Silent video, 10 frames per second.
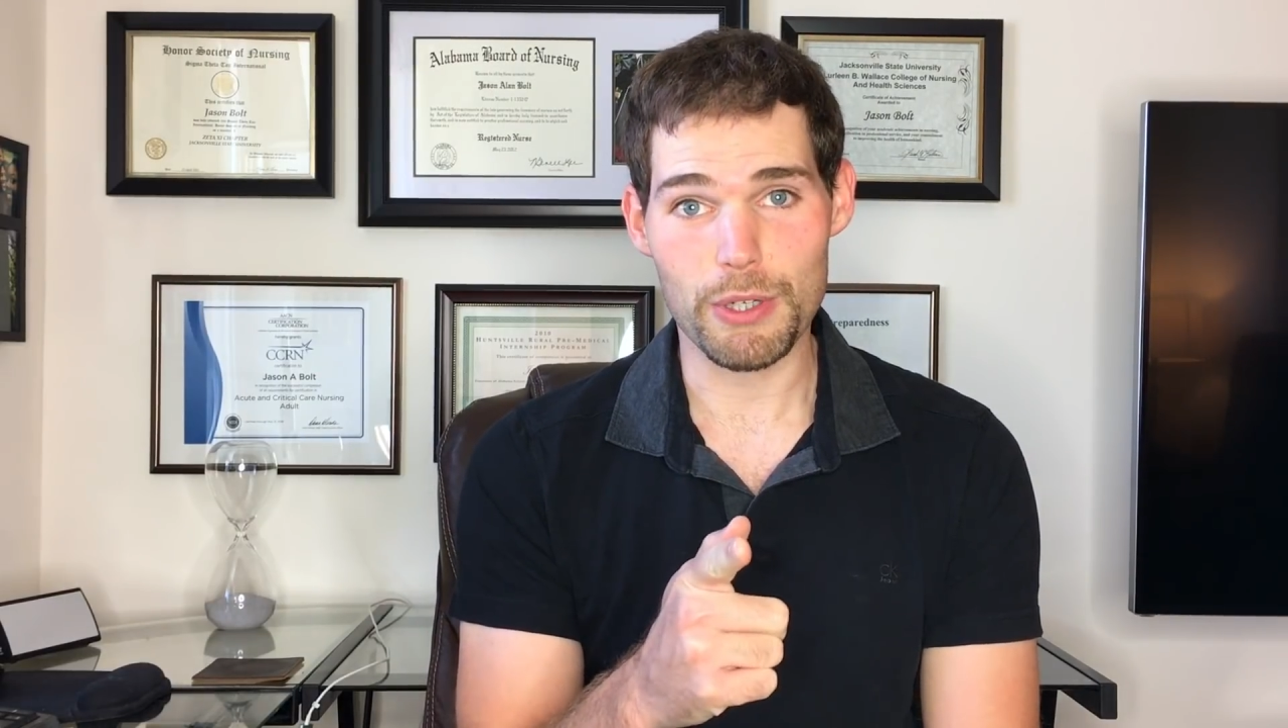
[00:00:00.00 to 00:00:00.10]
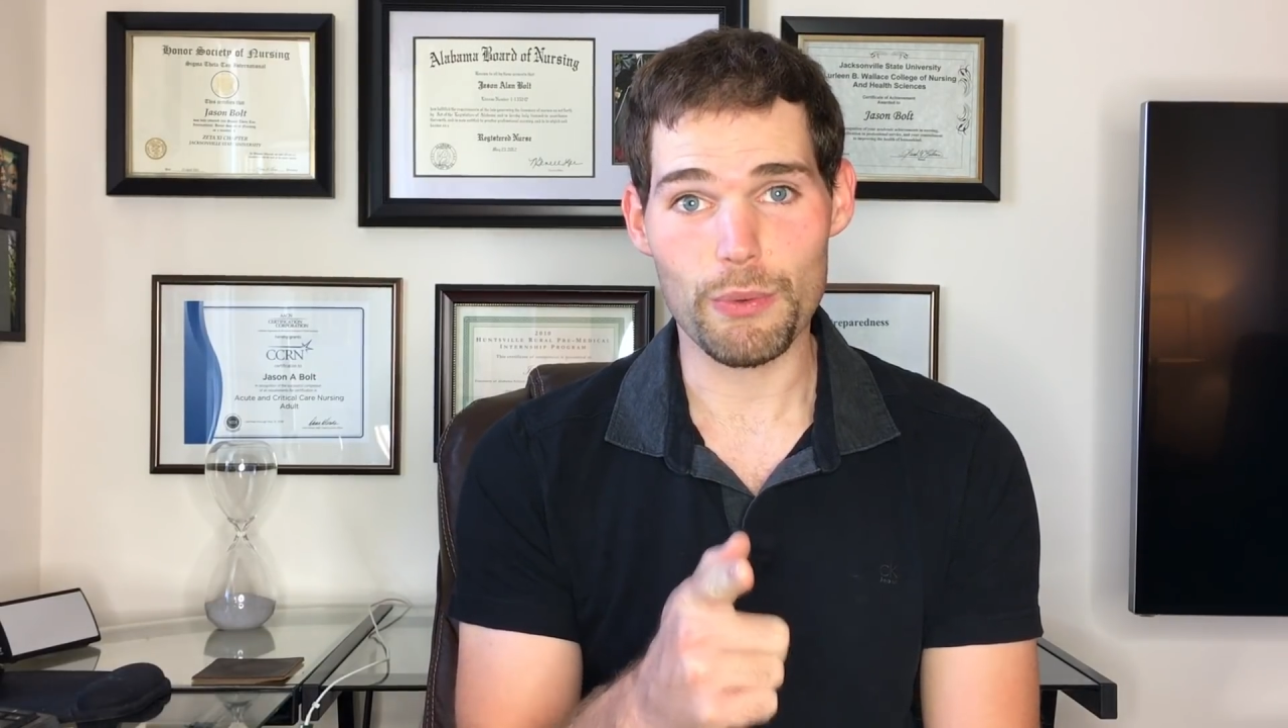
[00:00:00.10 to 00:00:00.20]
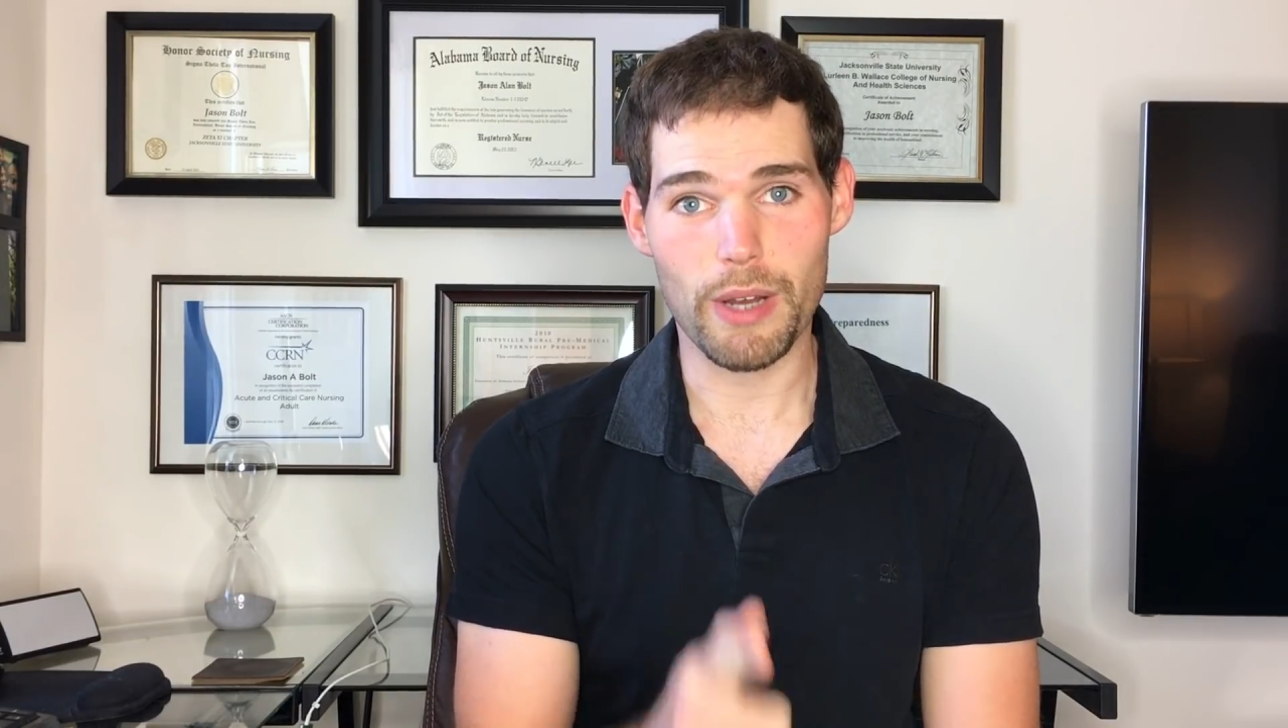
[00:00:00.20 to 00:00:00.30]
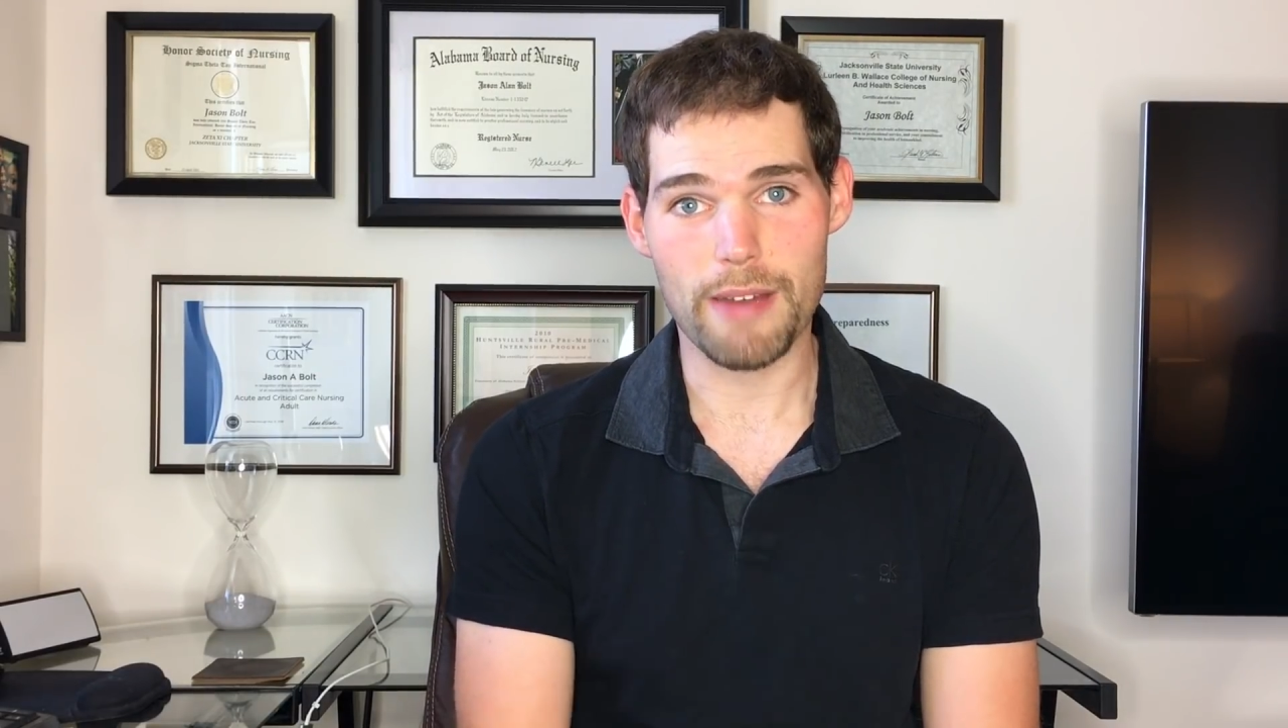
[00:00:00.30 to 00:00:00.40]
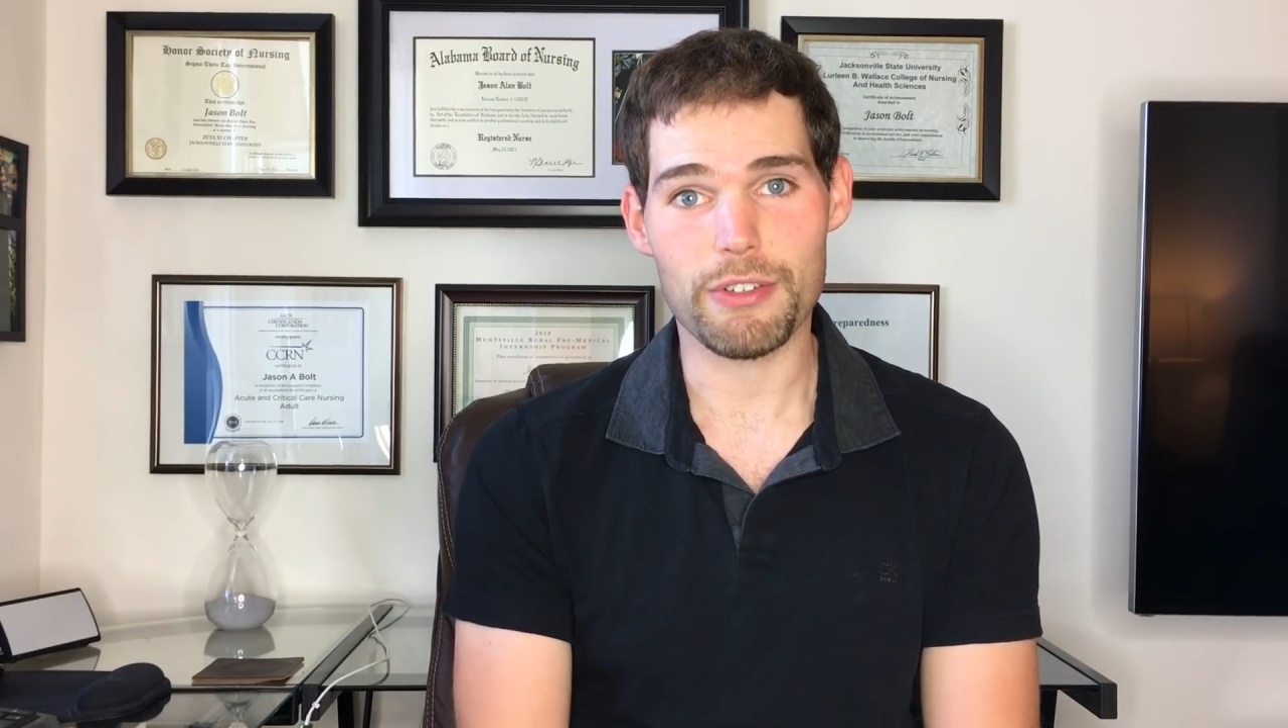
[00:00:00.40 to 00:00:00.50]
you
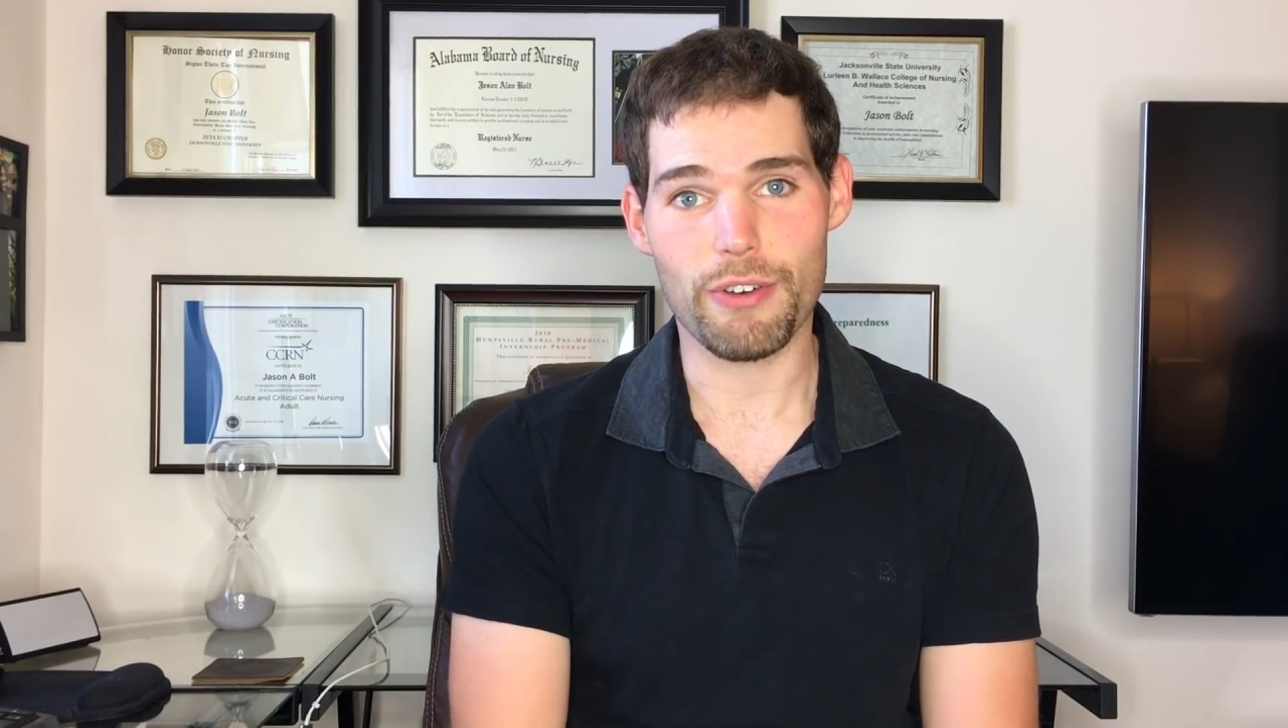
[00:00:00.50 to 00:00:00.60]
will have to